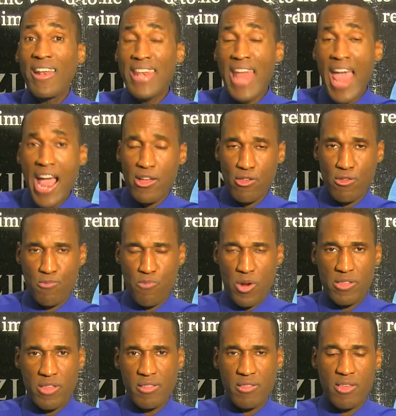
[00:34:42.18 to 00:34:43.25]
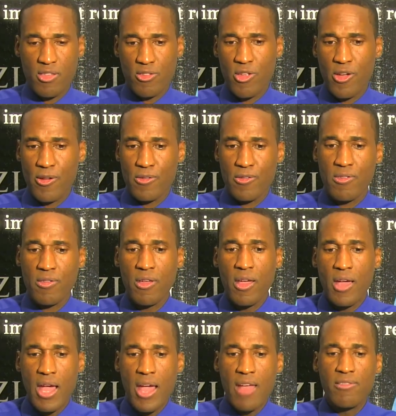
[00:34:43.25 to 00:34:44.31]
are next, brothers and
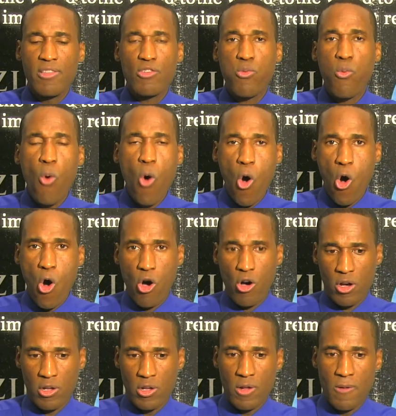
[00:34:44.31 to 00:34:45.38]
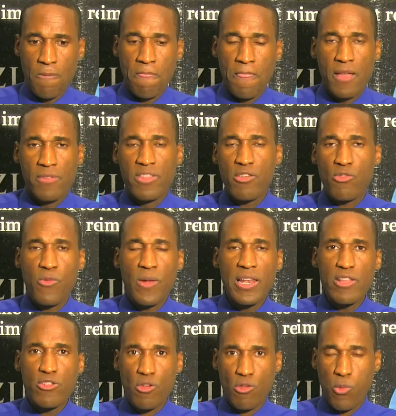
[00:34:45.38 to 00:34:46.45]
sisters, in this war, this
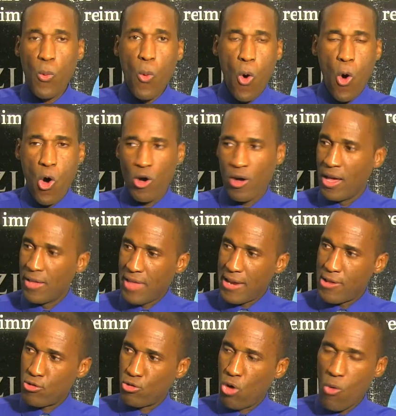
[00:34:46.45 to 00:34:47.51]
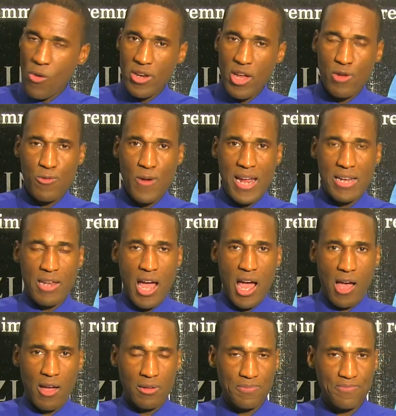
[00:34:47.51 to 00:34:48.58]
religious war that is going on right
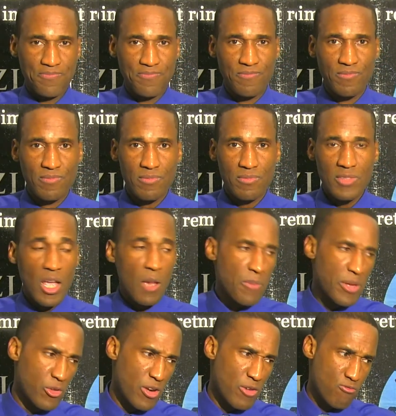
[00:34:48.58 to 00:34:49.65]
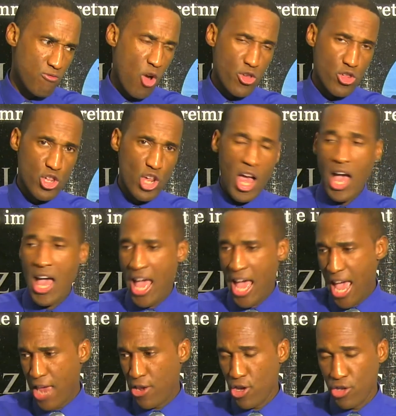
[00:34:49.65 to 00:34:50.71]
now between Russia
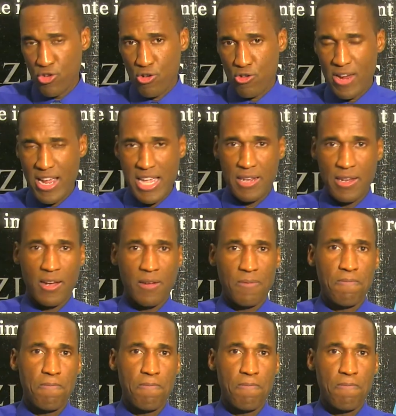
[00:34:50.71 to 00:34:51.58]
and Ukraine,